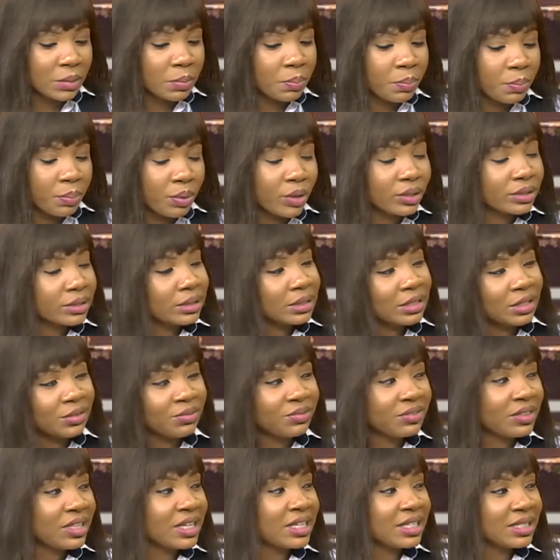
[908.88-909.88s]
the positive
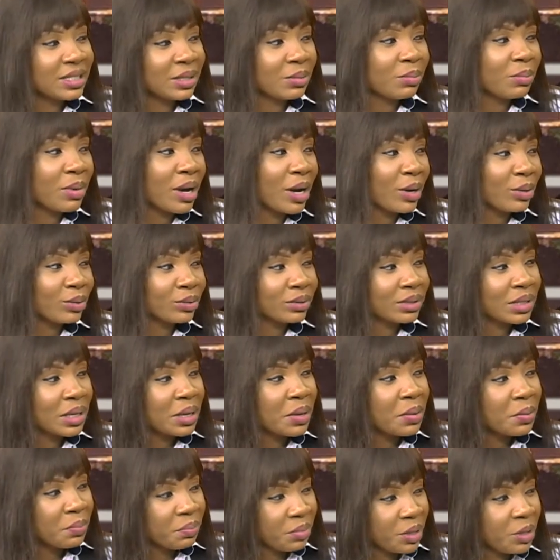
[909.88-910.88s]
things about
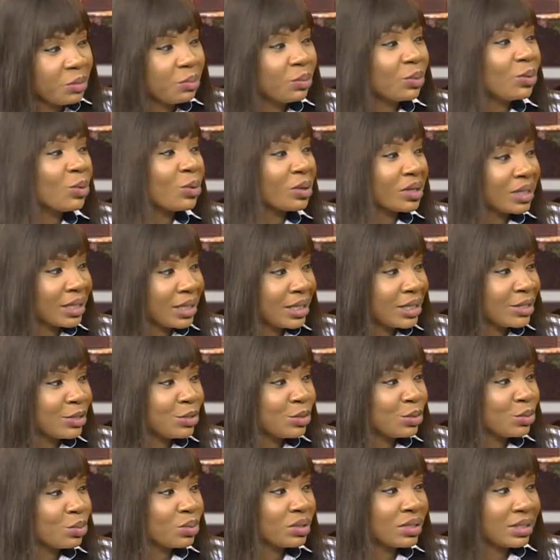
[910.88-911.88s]
people or
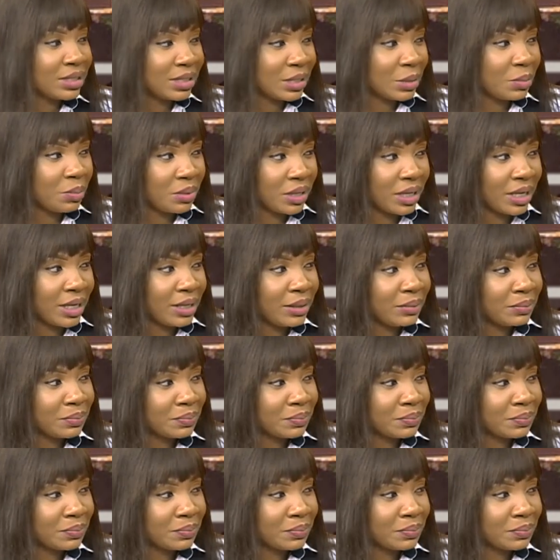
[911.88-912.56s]
kids with CP?